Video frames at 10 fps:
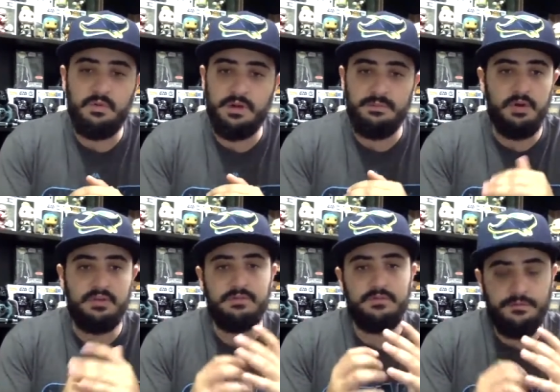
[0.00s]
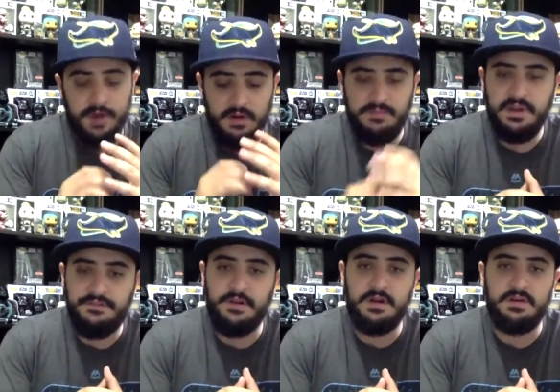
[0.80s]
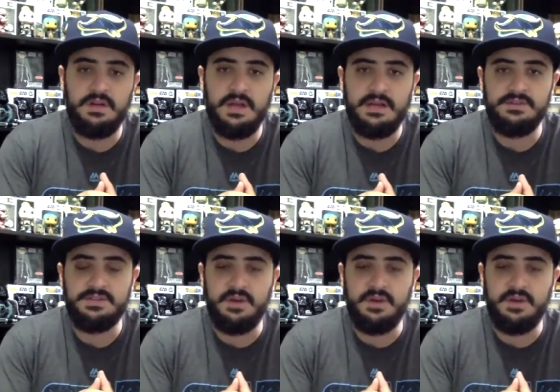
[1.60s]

we're both very big Funko collectors.